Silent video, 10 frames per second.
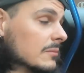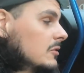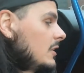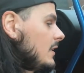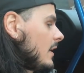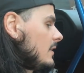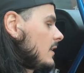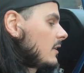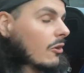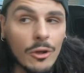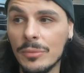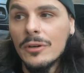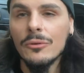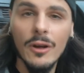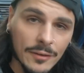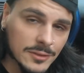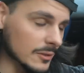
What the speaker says: from GKTECH. I hope it arrives